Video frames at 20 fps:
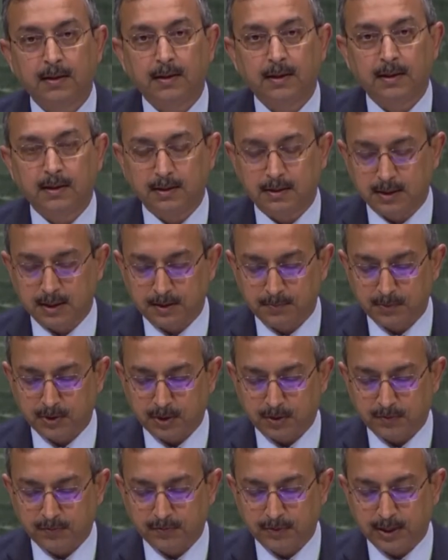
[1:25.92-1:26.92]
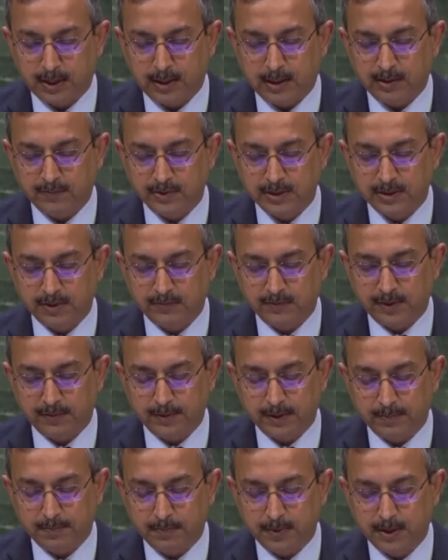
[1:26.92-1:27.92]
in terms of their levels of
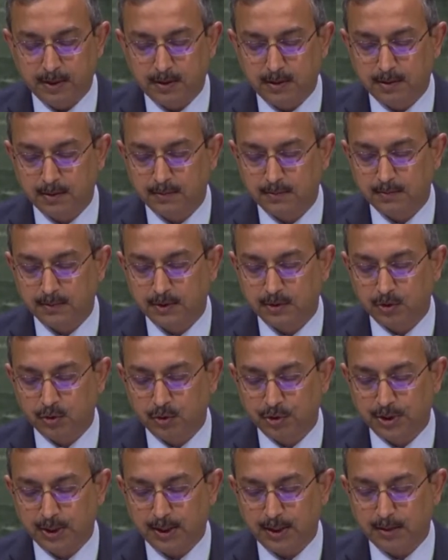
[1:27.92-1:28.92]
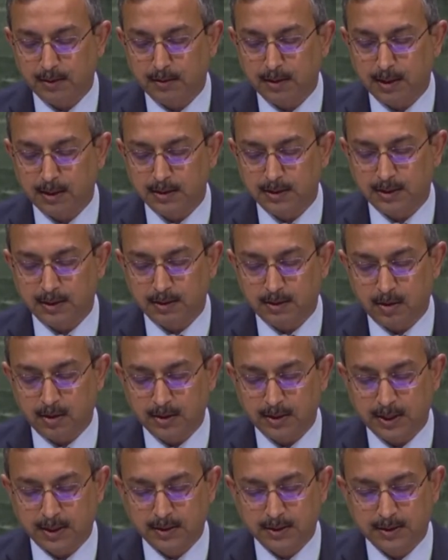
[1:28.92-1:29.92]
development, social and cultural
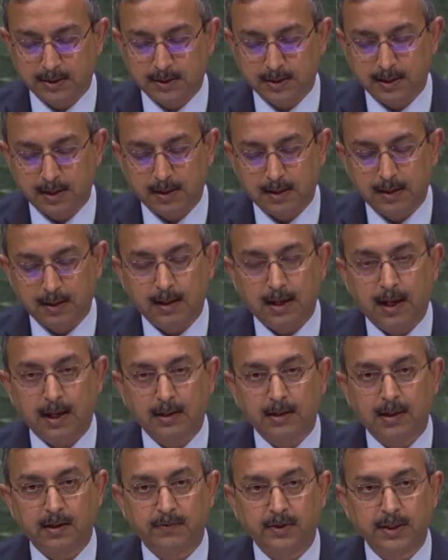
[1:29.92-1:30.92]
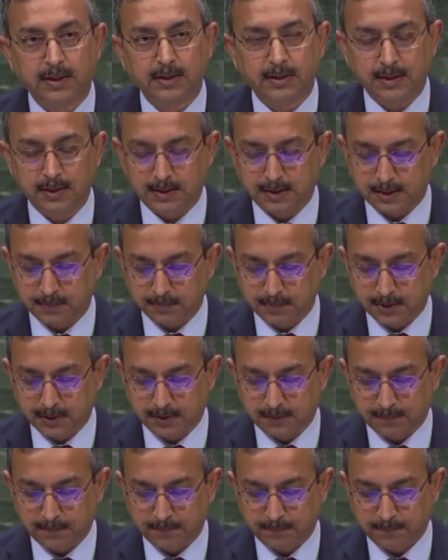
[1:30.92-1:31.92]
contexts, and governance
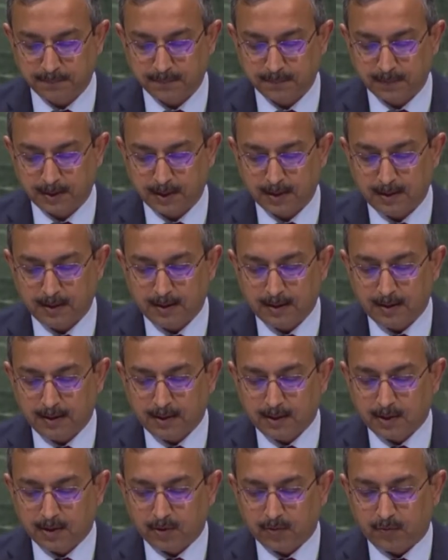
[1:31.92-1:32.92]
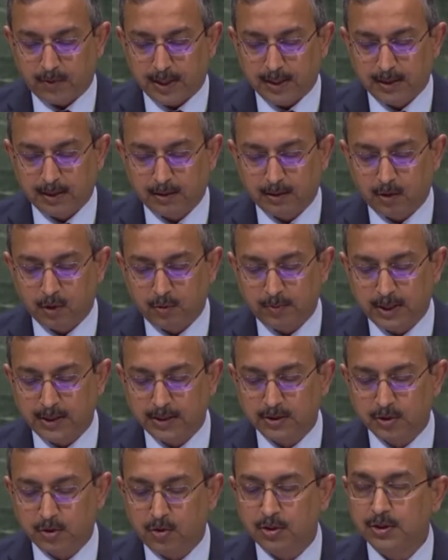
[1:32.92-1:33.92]
systems. While the global
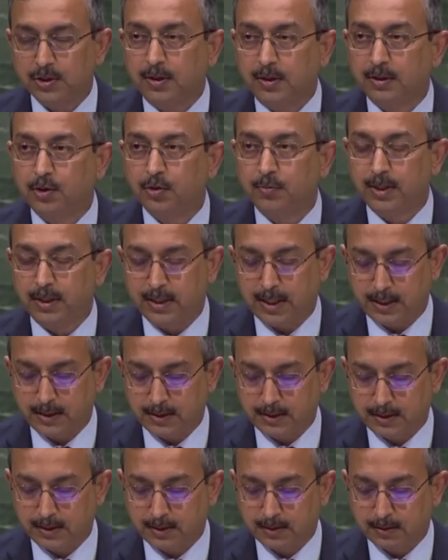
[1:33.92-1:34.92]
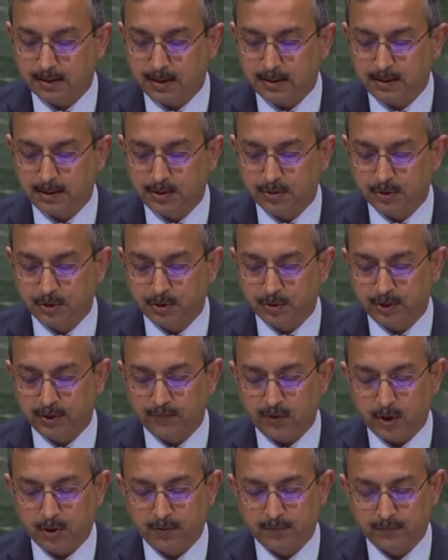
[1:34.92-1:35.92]
discourse on human rights continues to
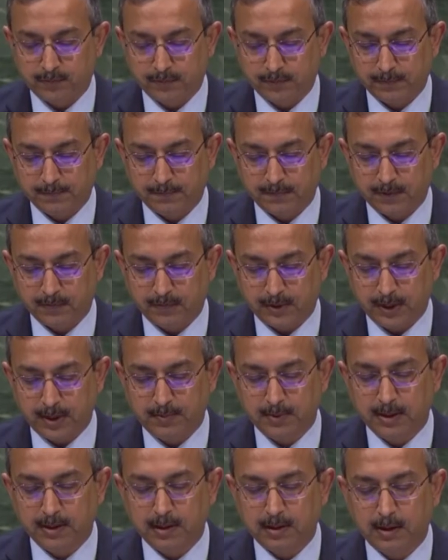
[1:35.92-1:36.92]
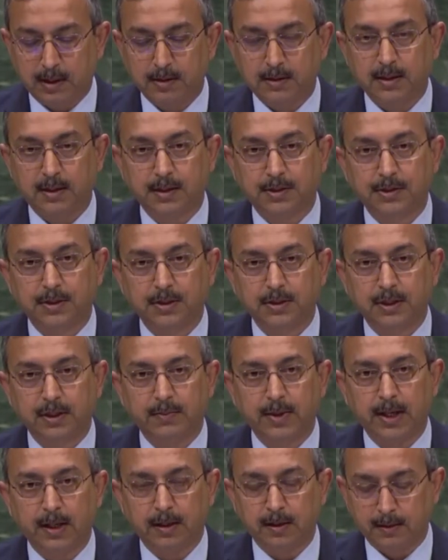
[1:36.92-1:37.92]
evolve, fundamental contradictions
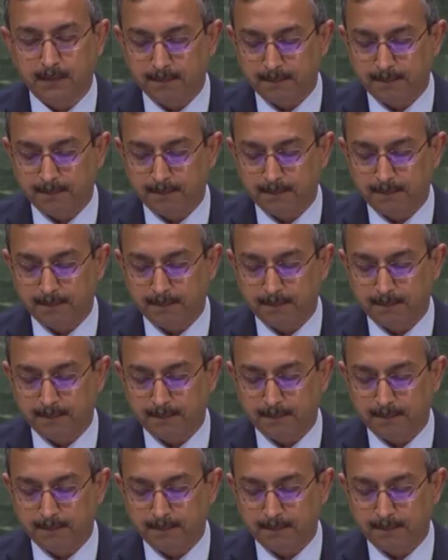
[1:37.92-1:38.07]
remain.